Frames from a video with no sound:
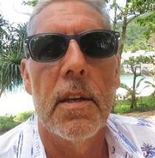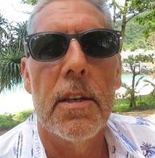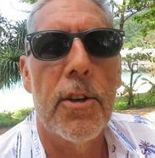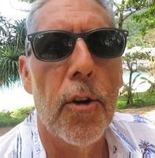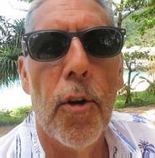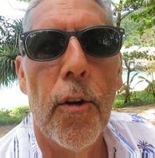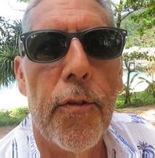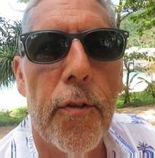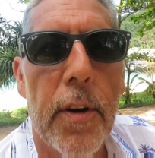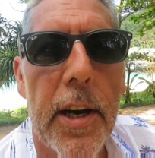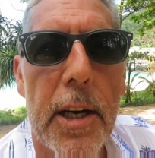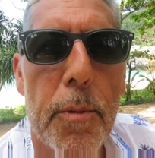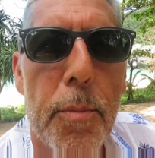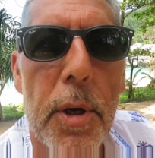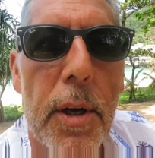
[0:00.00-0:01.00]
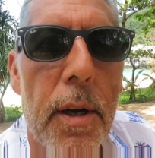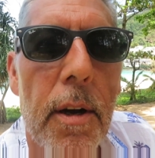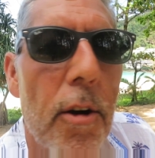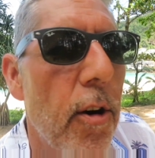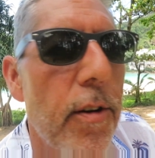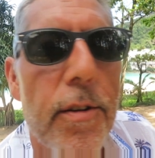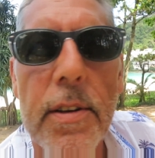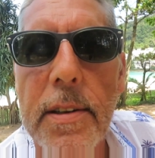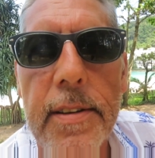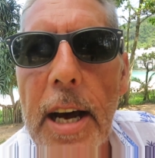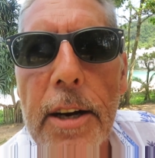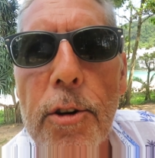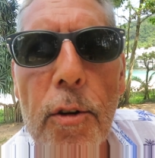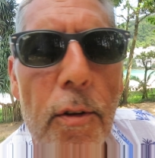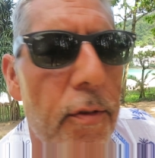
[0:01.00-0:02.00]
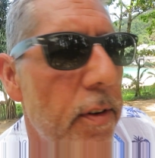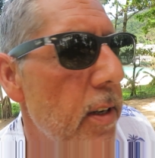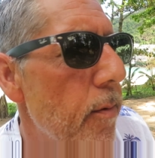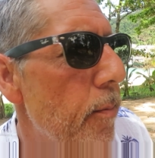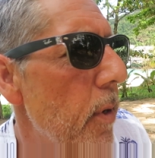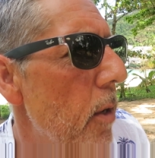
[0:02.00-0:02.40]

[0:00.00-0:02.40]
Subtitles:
girlfriend, or not girlfriend,